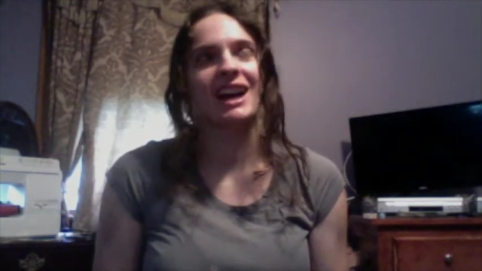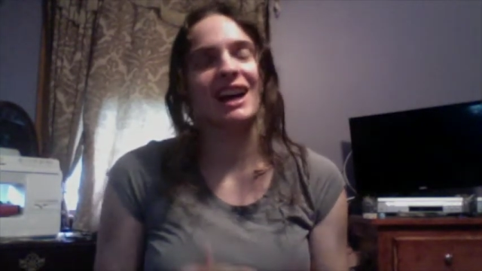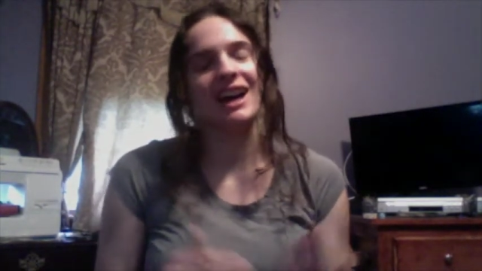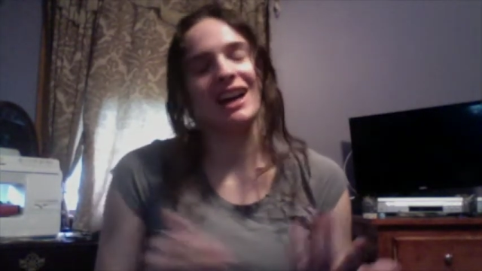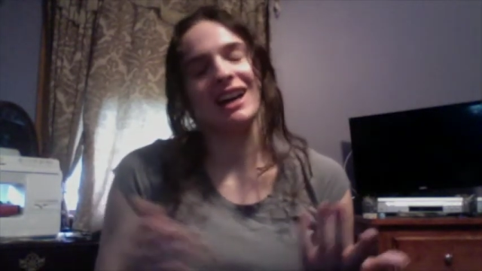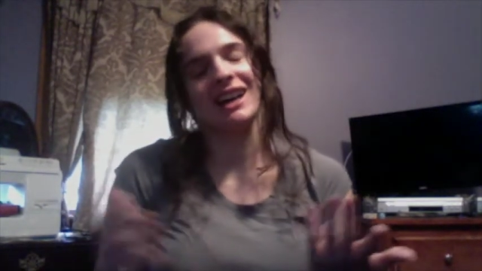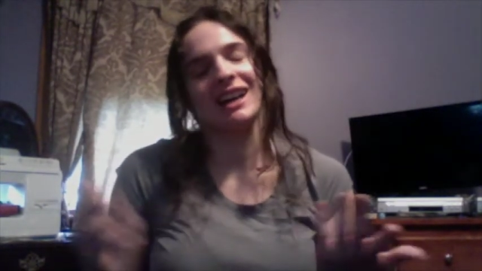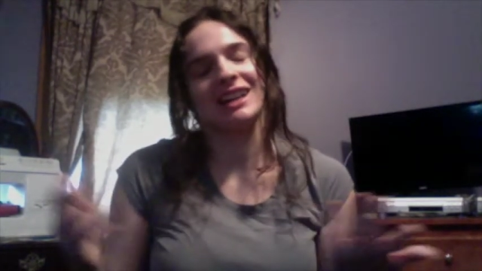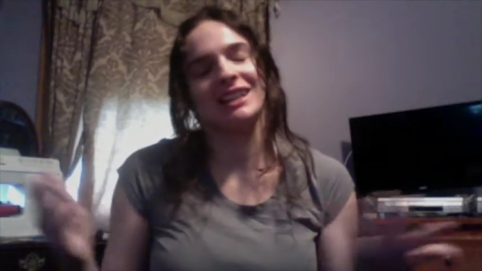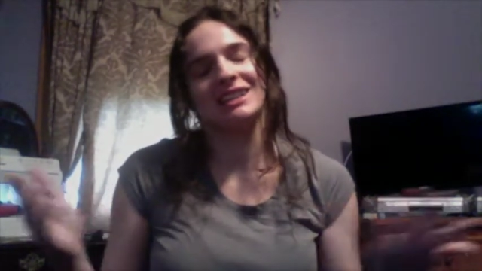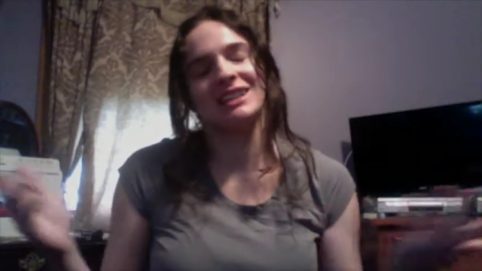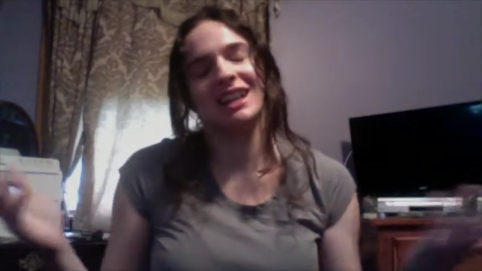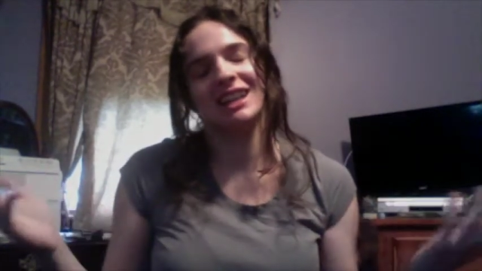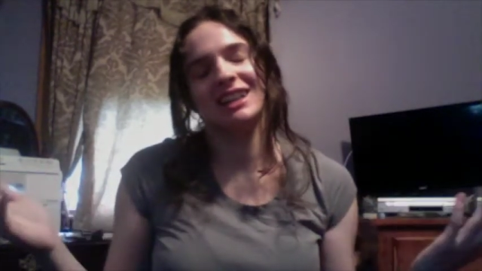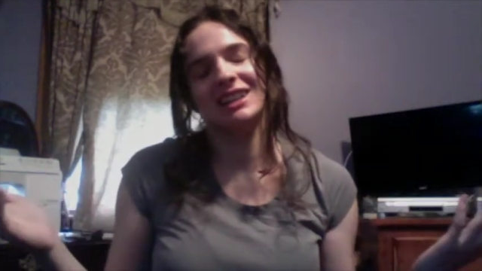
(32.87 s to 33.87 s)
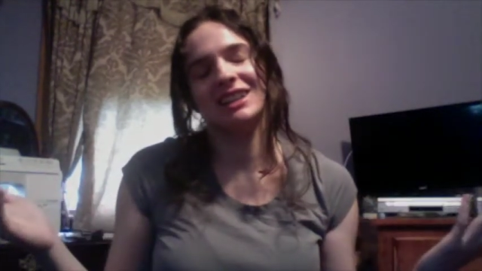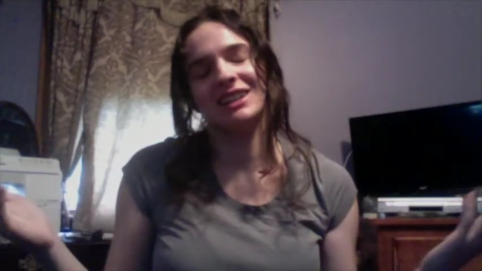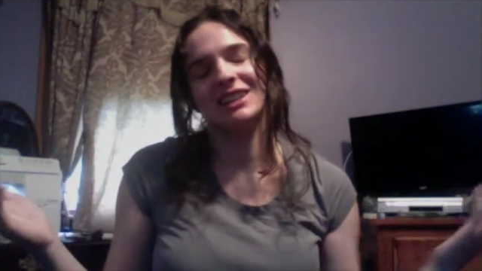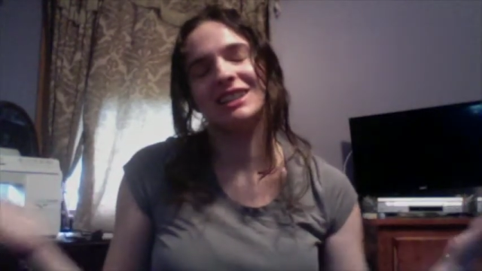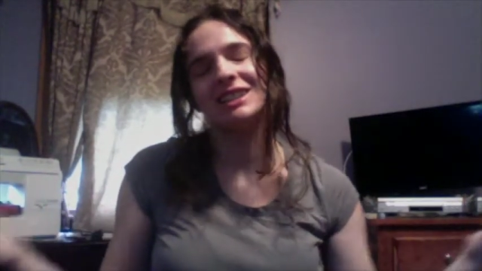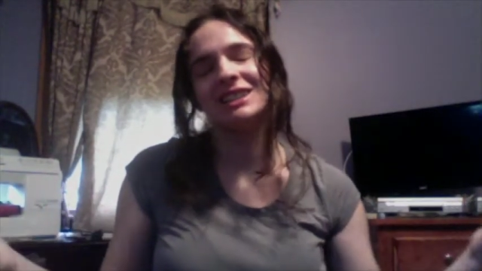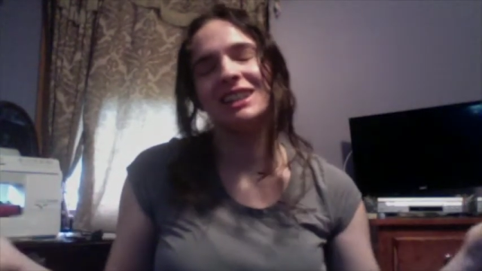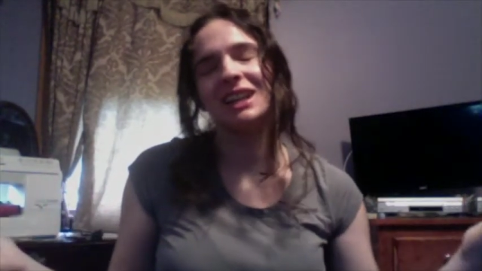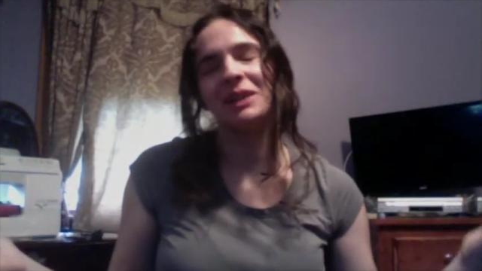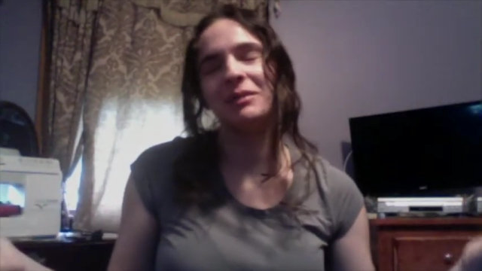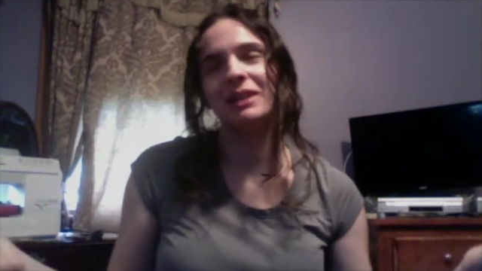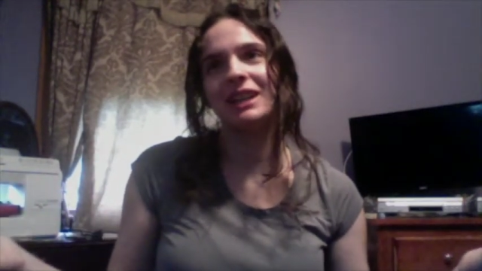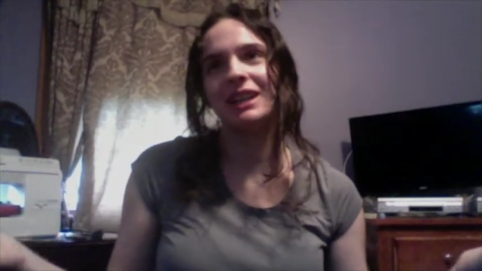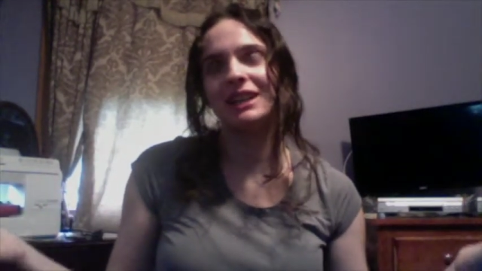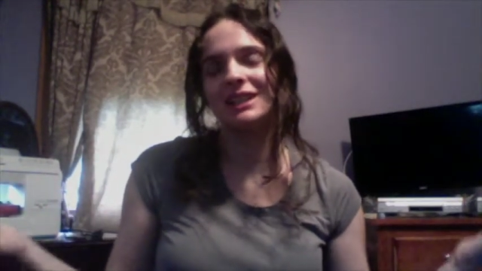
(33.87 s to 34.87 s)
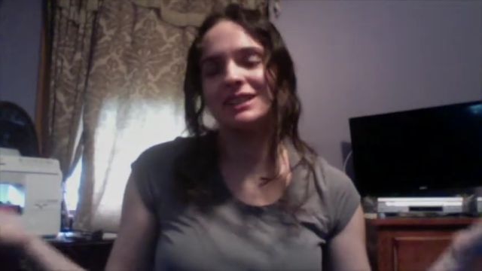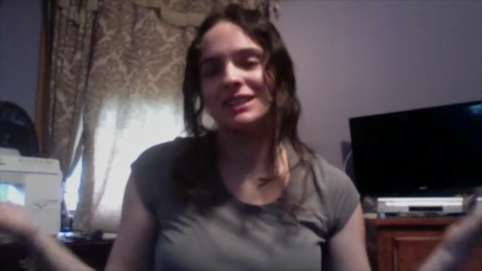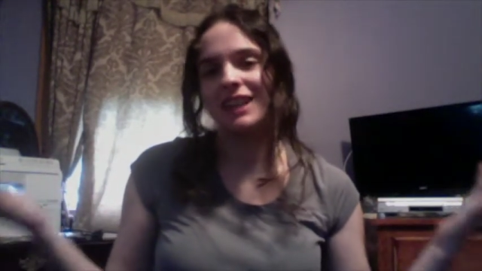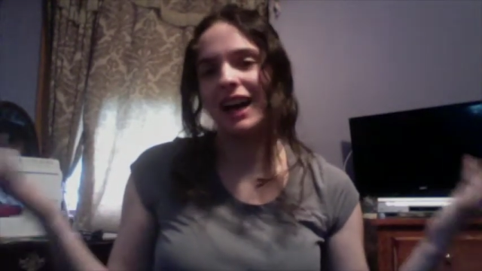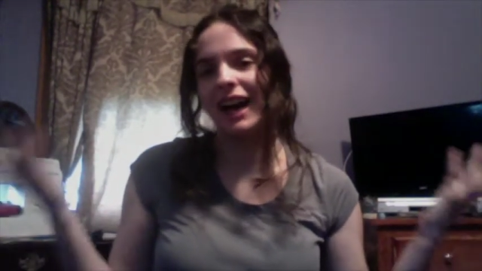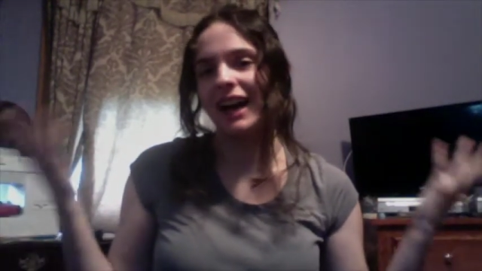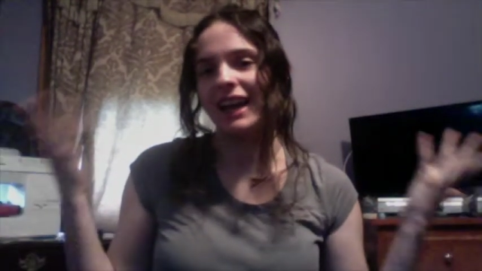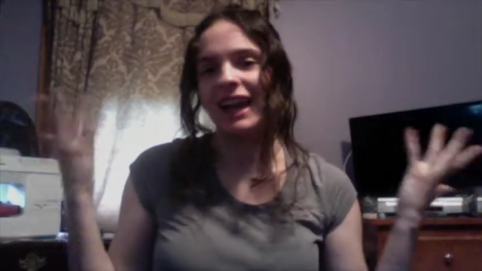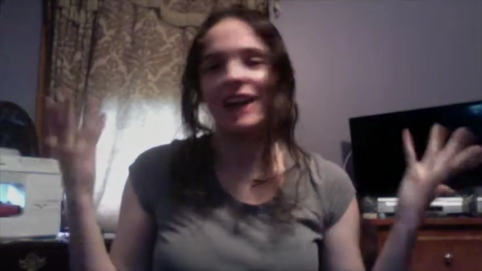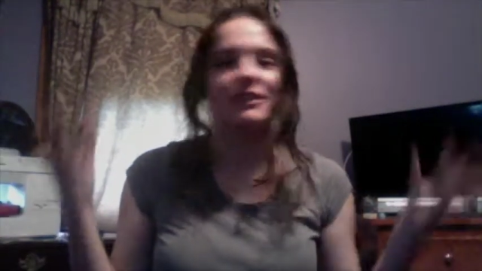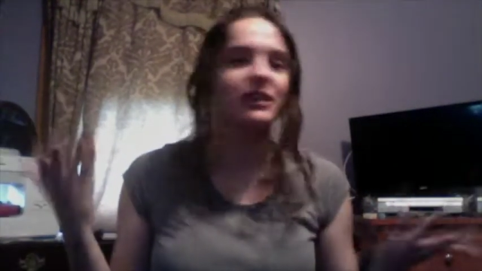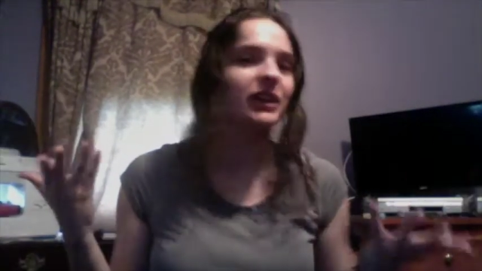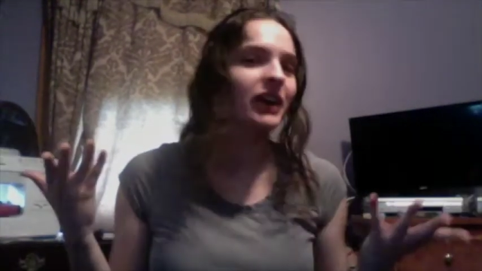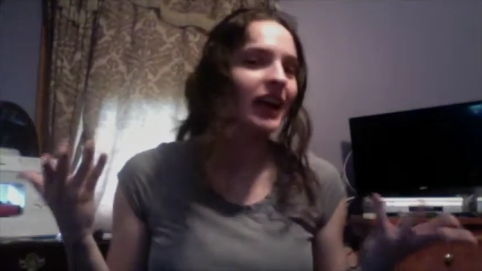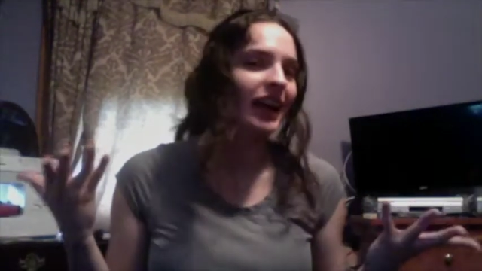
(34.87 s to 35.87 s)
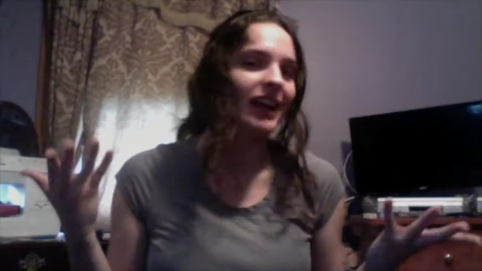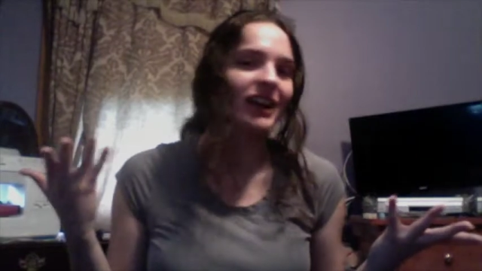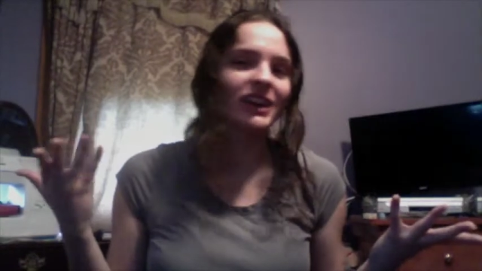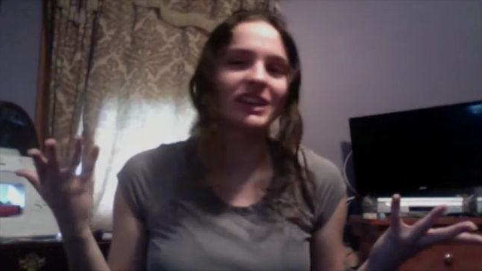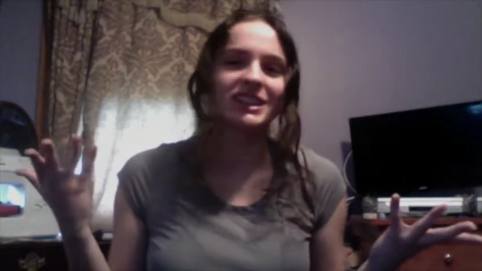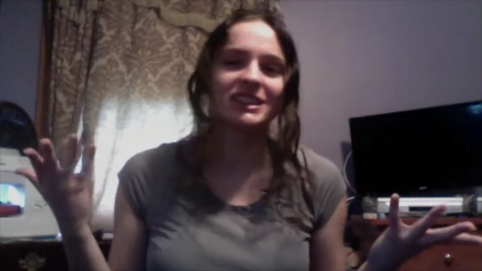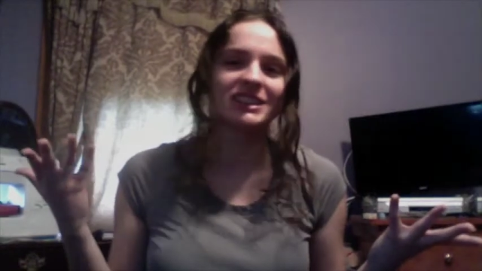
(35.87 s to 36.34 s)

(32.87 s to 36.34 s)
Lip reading: I decided on Hilda because I have her hair.